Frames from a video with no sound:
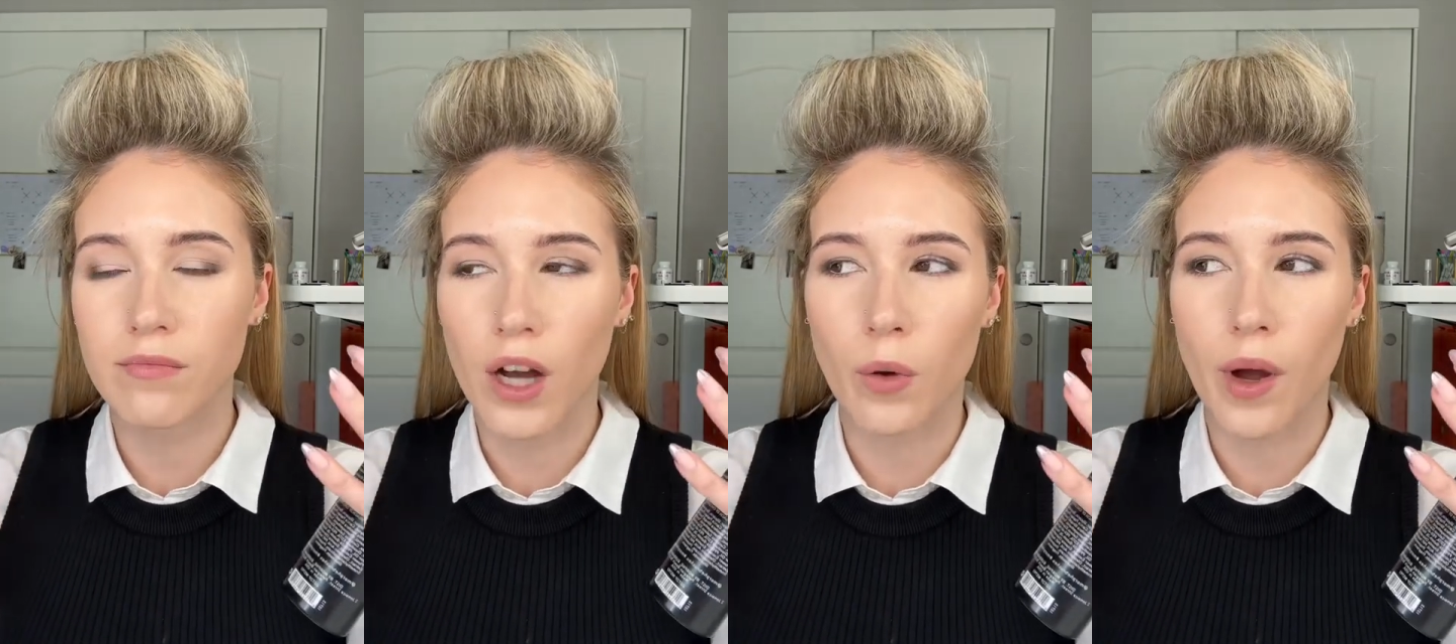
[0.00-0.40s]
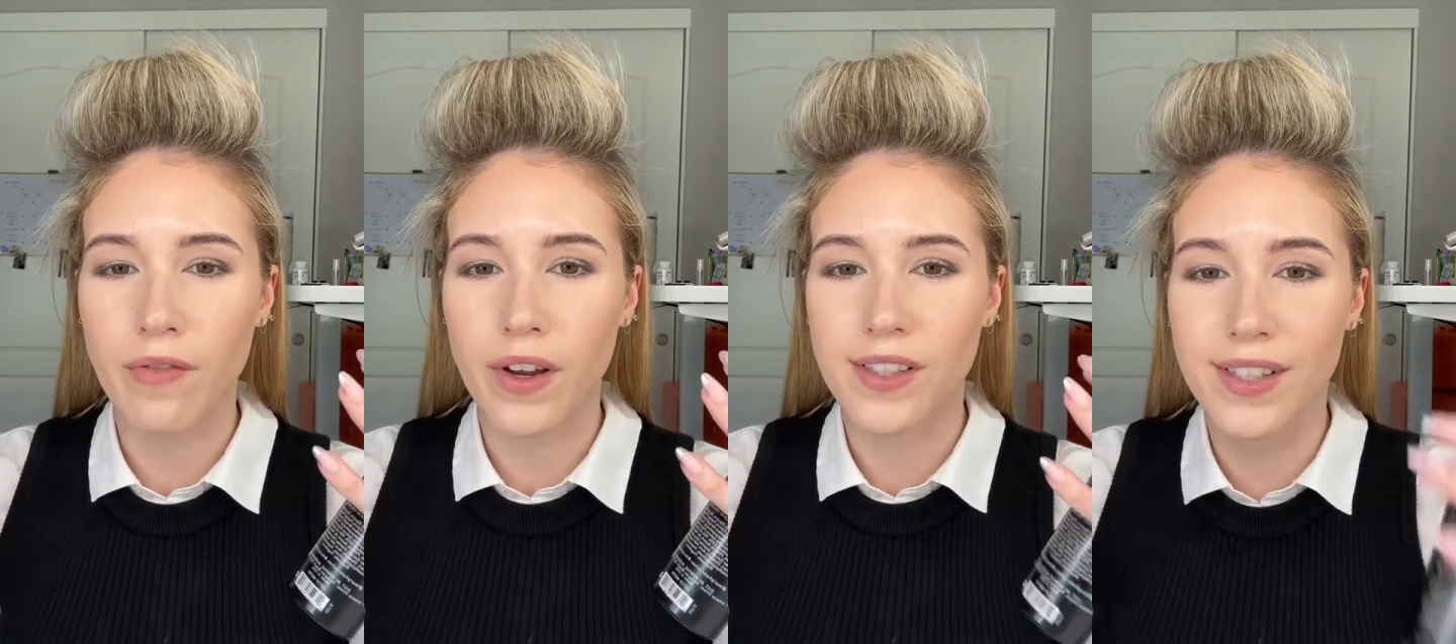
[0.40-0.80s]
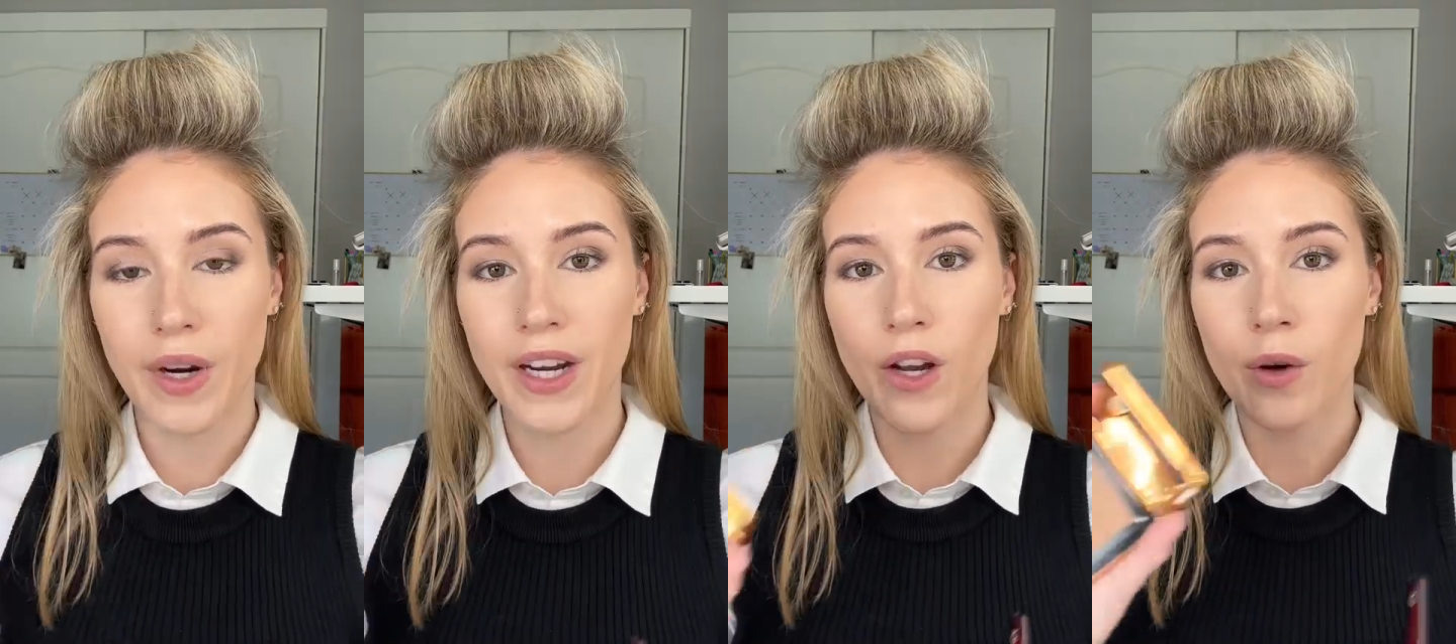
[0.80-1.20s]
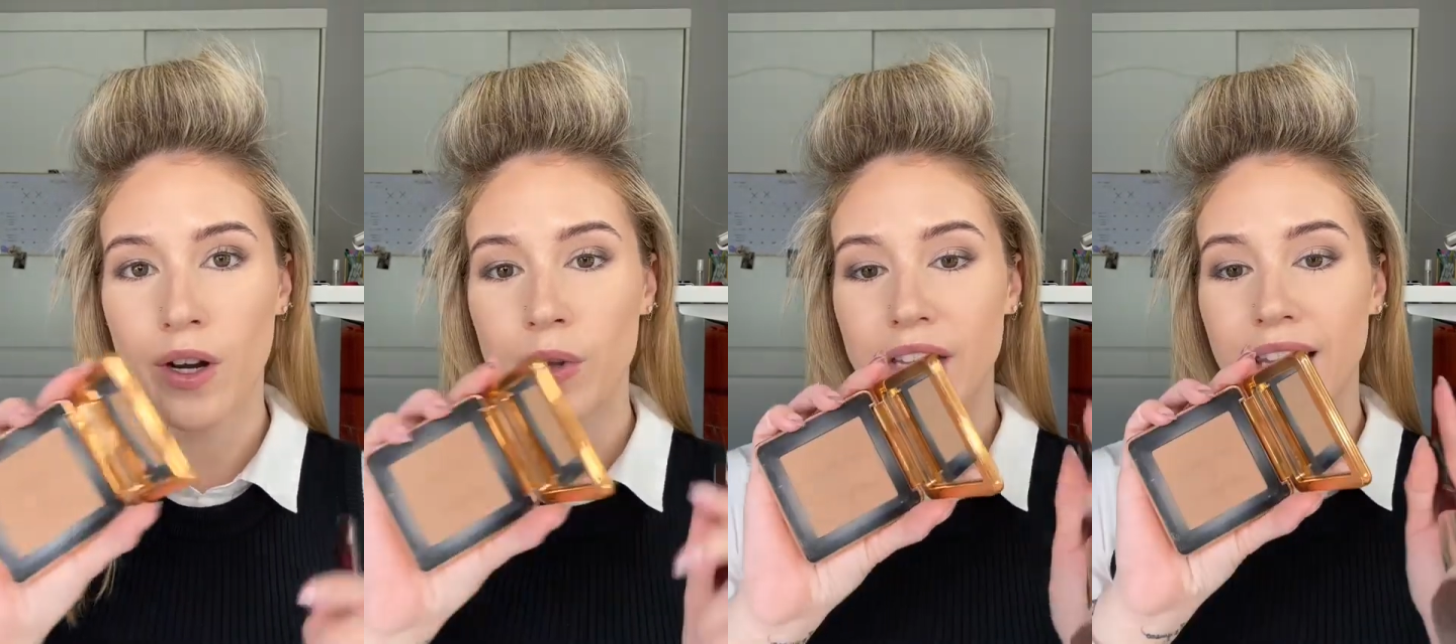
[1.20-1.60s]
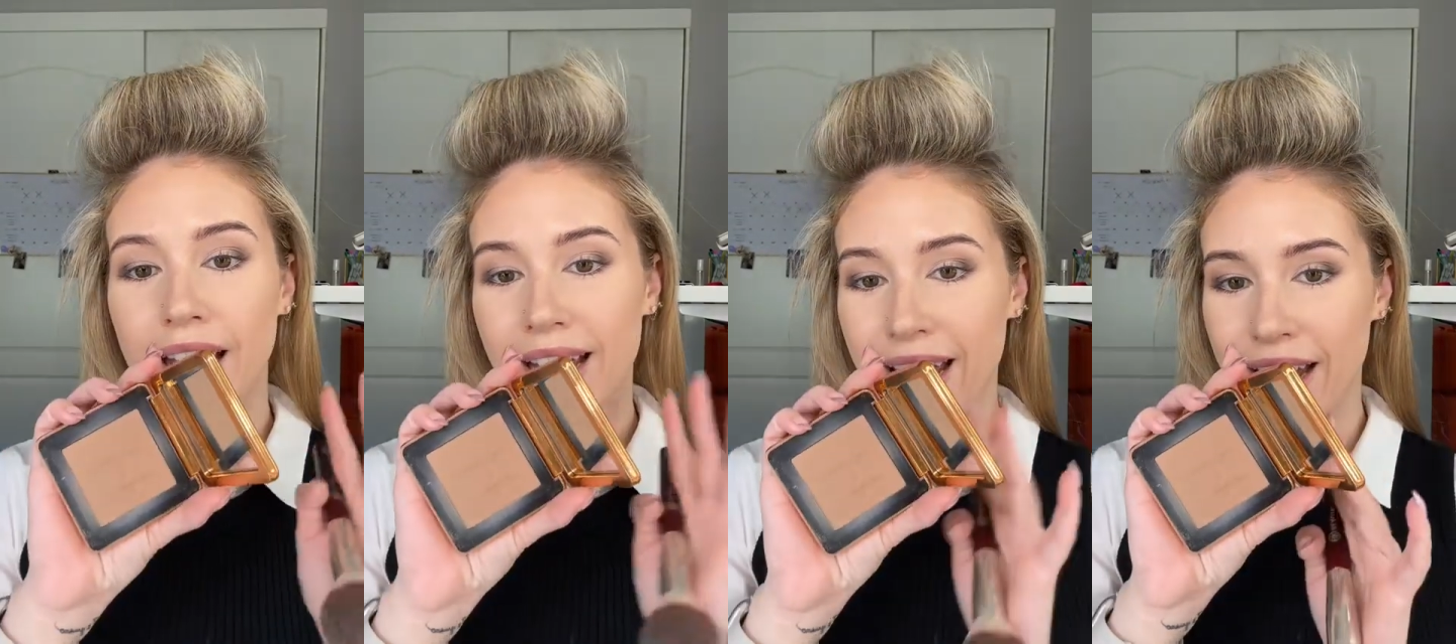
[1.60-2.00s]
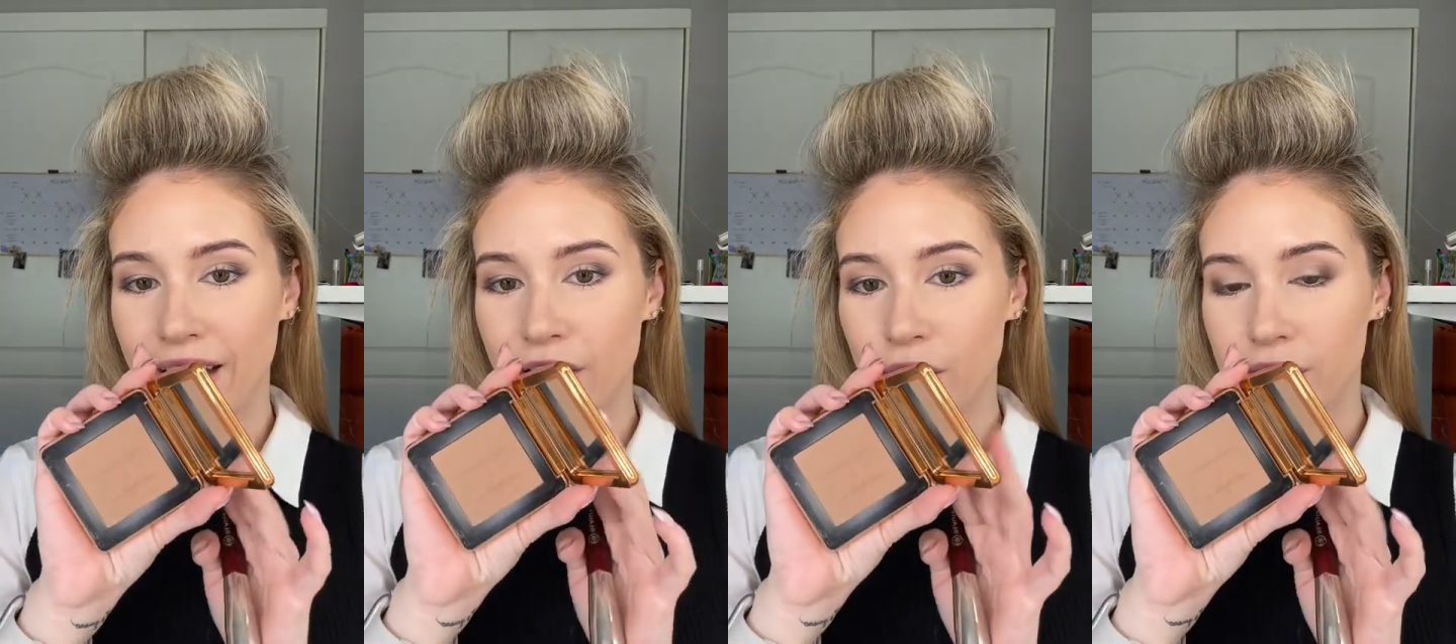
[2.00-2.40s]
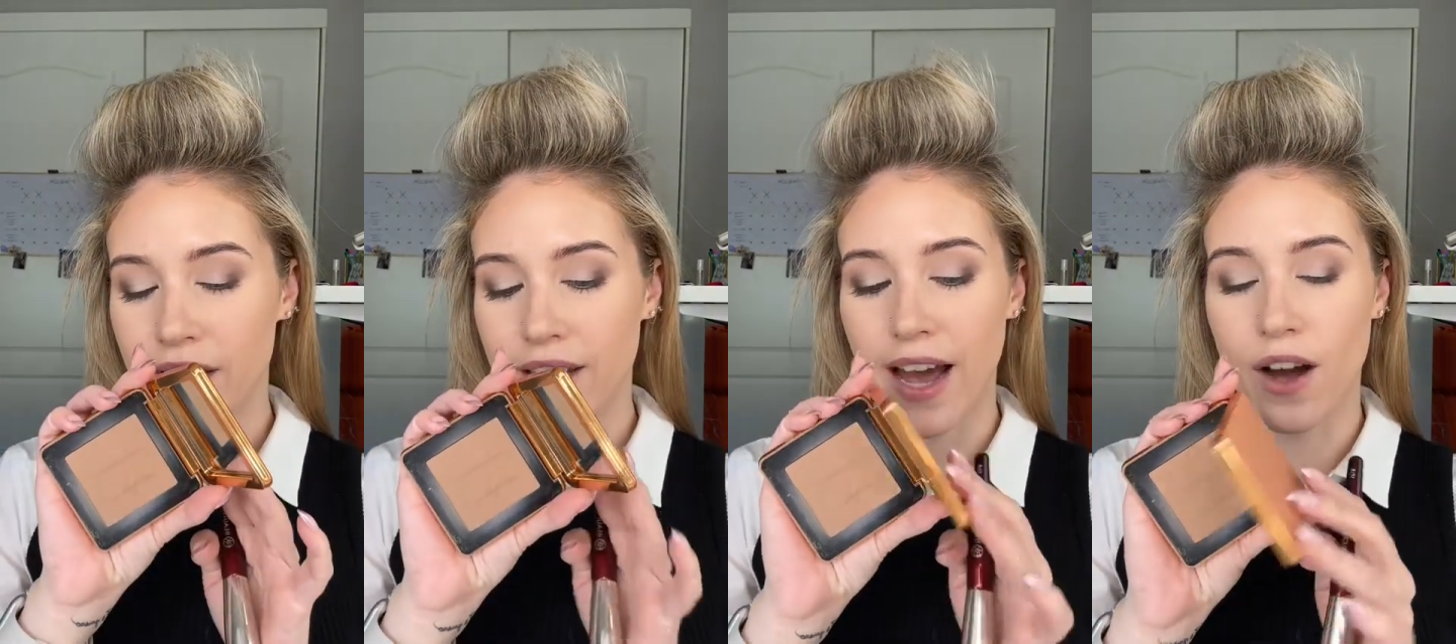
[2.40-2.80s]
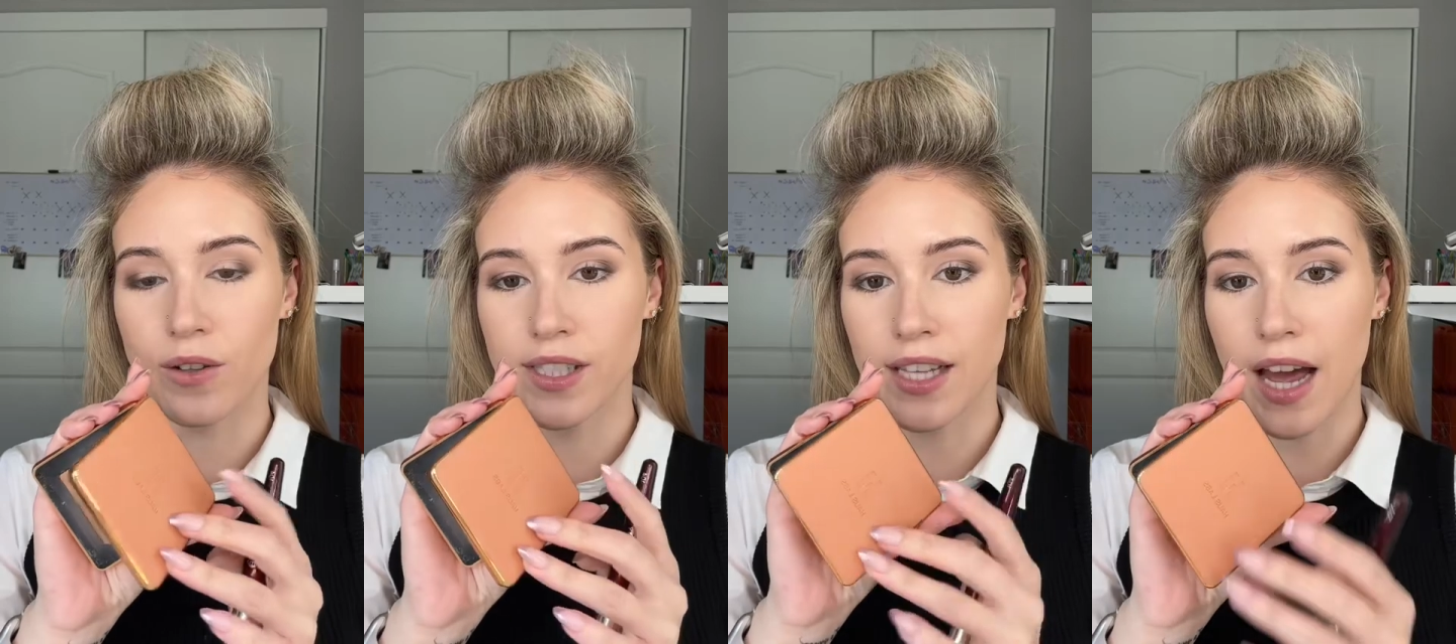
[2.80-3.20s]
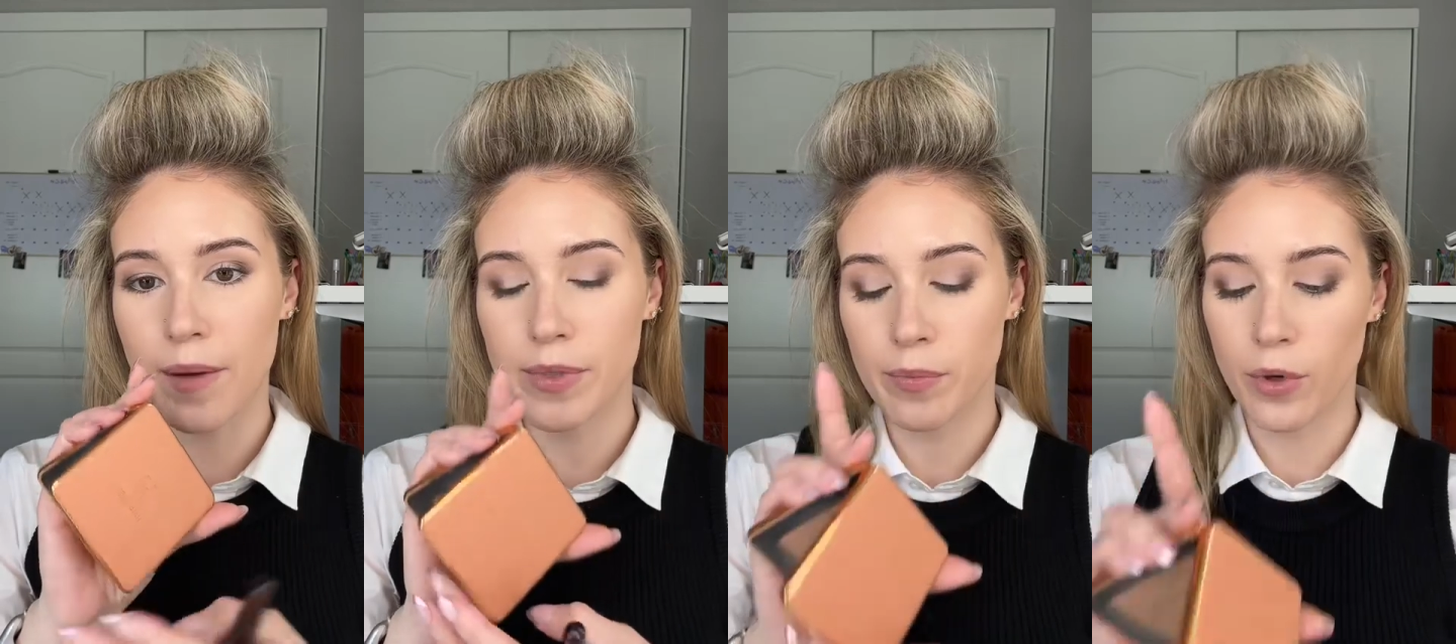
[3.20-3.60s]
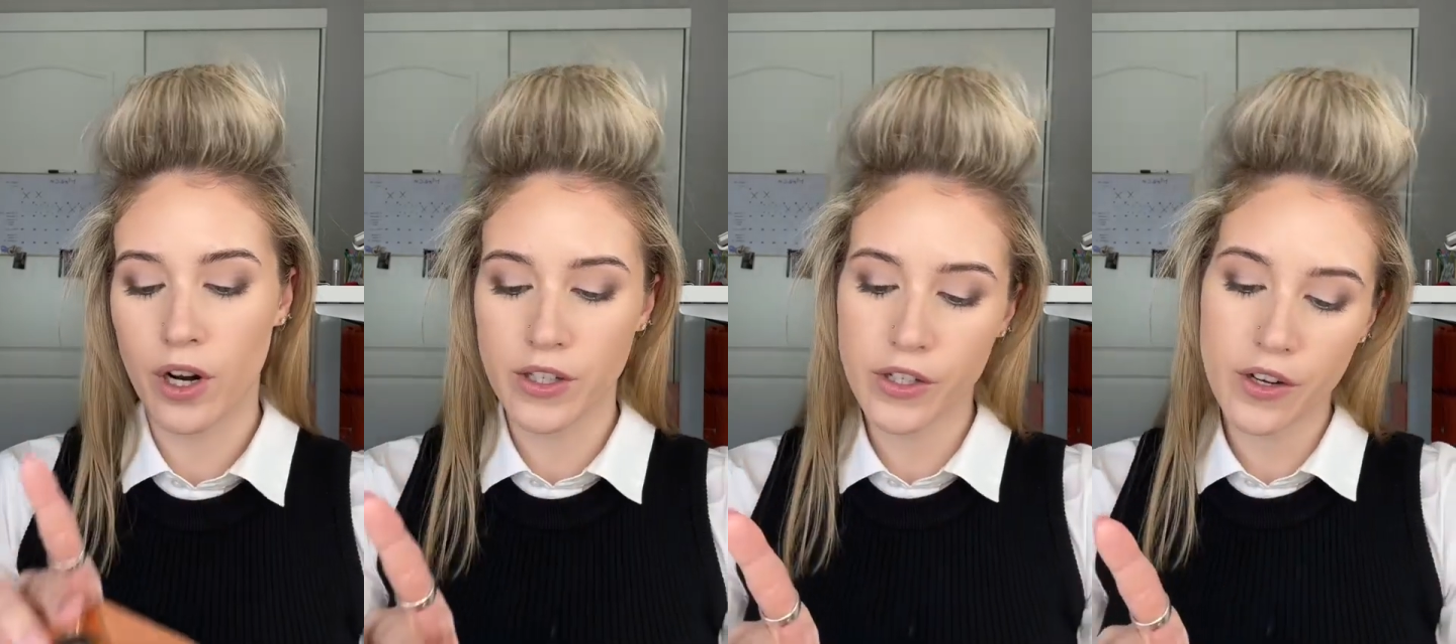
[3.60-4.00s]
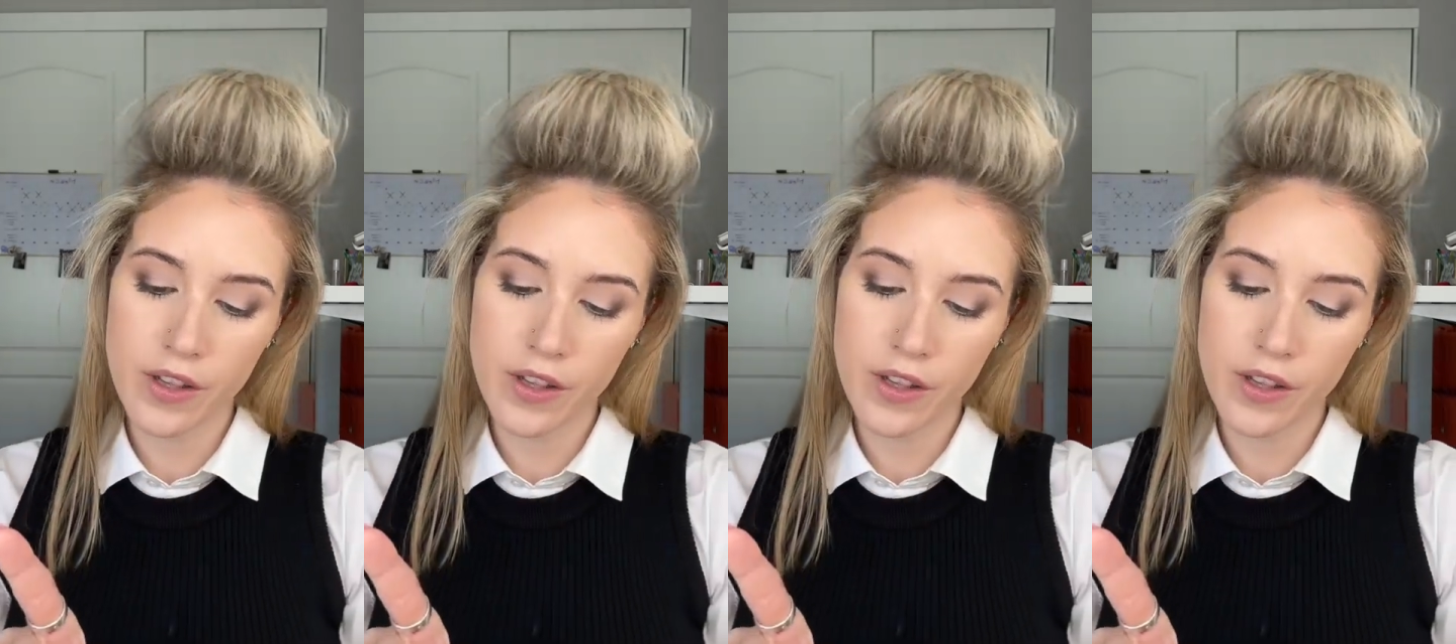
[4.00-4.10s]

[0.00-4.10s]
I'm gonna go in with a light hand using the Haus Labs bronzer.